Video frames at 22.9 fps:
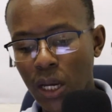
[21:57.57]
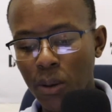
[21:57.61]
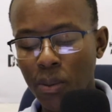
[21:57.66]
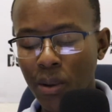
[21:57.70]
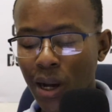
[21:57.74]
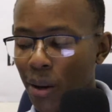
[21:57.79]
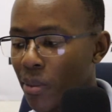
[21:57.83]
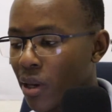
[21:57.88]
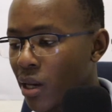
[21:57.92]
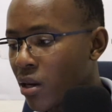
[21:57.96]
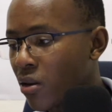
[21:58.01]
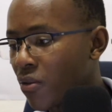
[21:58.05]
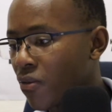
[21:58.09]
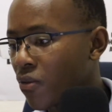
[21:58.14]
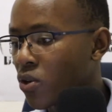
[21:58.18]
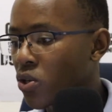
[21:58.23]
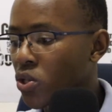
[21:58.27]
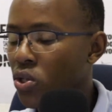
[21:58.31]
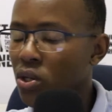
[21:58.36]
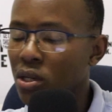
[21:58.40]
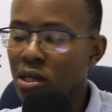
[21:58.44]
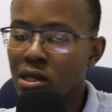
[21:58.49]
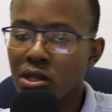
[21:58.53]
upcoming
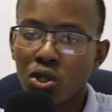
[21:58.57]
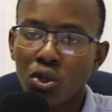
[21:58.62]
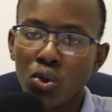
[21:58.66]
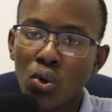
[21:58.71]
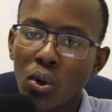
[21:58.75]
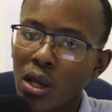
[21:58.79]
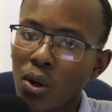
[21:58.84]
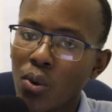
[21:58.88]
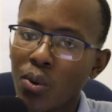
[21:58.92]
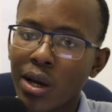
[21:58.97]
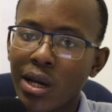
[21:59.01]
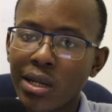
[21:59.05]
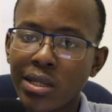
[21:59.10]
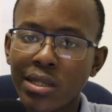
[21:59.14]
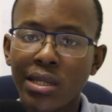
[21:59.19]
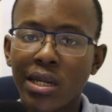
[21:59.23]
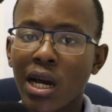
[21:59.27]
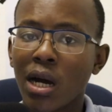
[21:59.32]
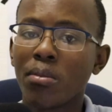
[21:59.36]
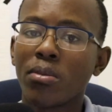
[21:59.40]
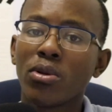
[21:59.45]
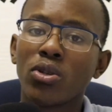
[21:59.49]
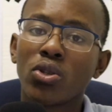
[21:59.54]
anniversaries, newlyweds
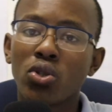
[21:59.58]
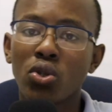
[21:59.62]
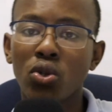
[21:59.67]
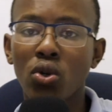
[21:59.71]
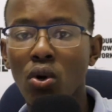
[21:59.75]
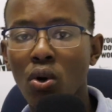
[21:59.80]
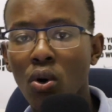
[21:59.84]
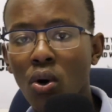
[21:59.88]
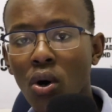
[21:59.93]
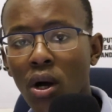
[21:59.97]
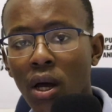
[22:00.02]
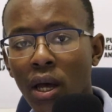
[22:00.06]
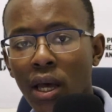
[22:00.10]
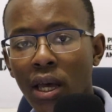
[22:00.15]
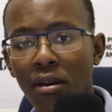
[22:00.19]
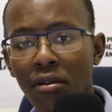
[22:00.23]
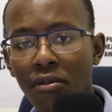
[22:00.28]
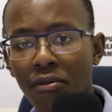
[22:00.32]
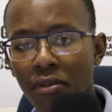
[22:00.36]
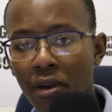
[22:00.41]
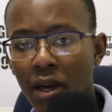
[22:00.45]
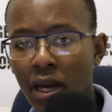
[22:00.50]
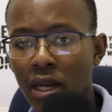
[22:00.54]
coming to your
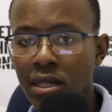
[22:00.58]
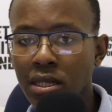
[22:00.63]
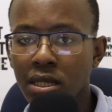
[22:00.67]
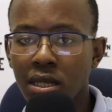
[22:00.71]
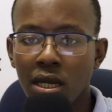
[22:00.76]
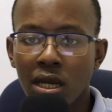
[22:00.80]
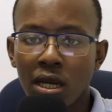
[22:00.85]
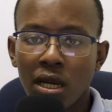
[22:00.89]
event